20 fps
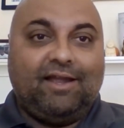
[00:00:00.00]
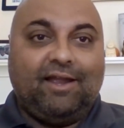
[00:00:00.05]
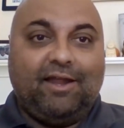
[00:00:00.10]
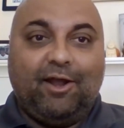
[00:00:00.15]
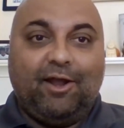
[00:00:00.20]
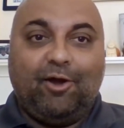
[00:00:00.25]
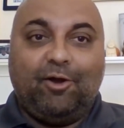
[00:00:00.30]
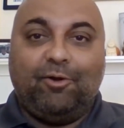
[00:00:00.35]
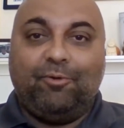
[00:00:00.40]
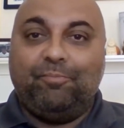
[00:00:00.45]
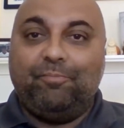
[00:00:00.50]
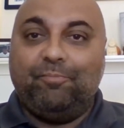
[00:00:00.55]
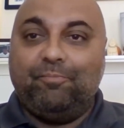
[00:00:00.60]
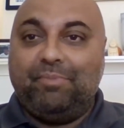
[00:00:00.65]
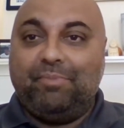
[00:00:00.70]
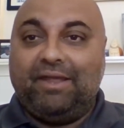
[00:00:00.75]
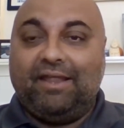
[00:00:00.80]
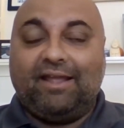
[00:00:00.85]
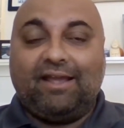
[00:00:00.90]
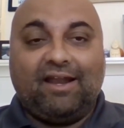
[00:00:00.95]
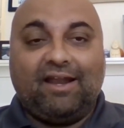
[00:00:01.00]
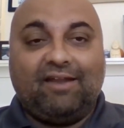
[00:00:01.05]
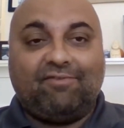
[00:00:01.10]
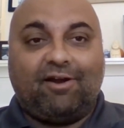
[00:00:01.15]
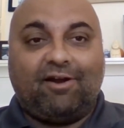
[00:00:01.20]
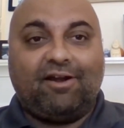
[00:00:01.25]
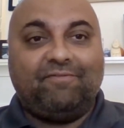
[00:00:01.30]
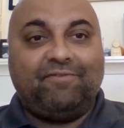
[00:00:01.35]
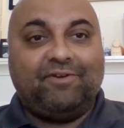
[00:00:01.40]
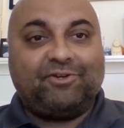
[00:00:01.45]
being kind of
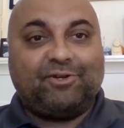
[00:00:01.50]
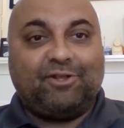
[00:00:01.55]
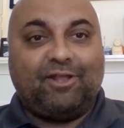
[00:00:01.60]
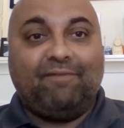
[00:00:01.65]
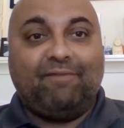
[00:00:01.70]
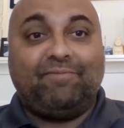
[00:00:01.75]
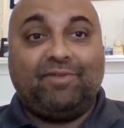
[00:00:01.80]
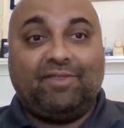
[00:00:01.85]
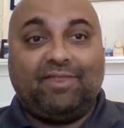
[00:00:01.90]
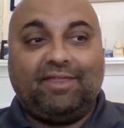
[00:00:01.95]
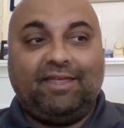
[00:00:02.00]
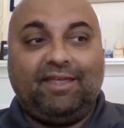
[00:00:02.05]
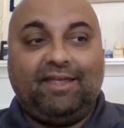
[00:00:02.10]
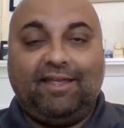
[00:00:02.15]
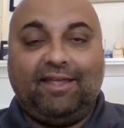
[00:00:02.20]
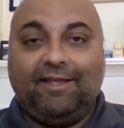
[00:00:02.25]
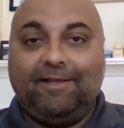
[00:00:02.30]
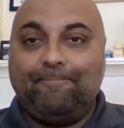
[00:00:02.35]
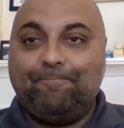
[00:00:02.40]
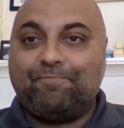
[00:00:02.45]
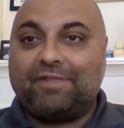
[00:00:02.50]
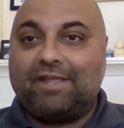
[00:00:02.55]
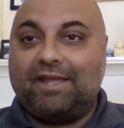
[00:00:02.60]
artificial empathy